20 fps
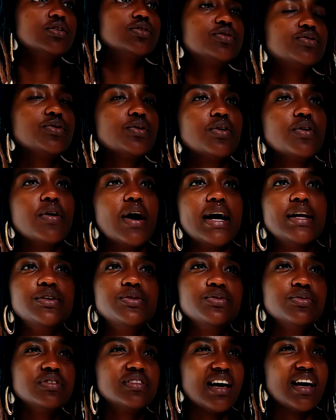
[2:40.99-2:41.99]
So I
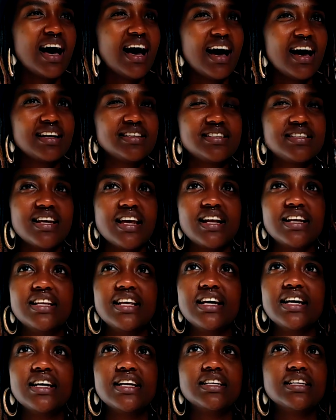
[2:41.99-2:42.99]
do that, and
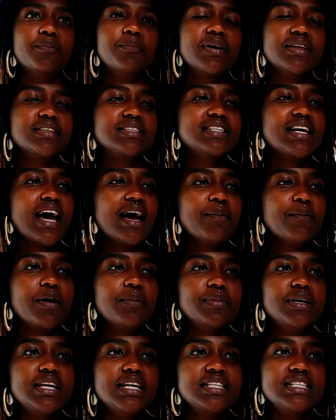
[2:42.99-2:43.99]
then by the time
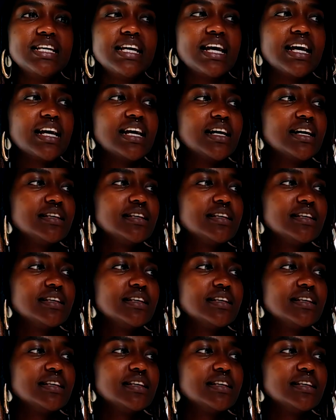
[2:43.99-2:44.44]
I'm eating,